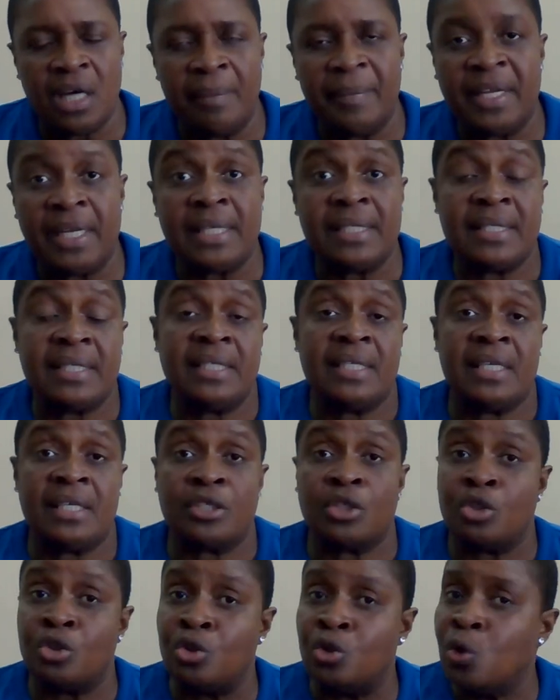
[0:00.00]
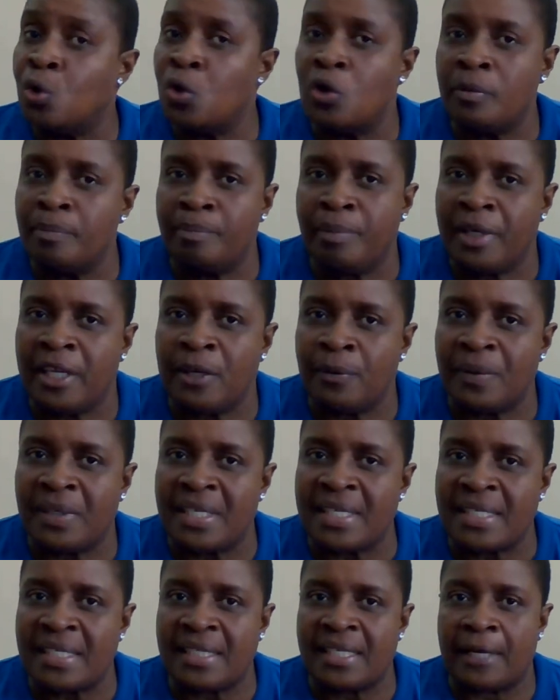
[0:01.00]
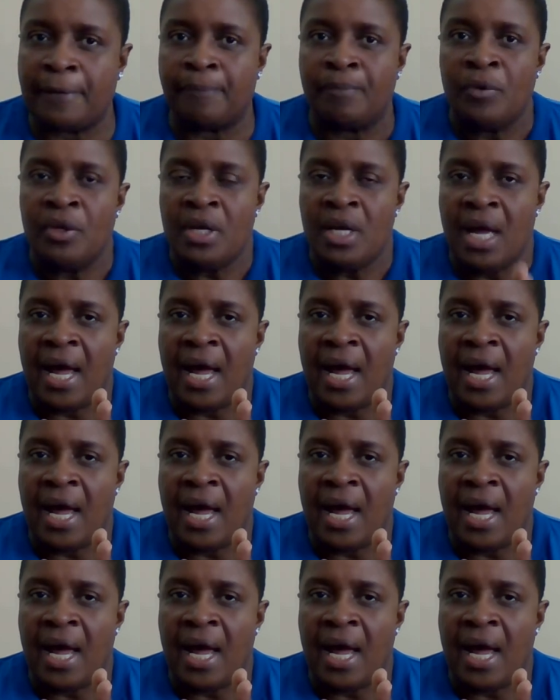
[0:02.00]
Come in and see us. Don't play with this thing.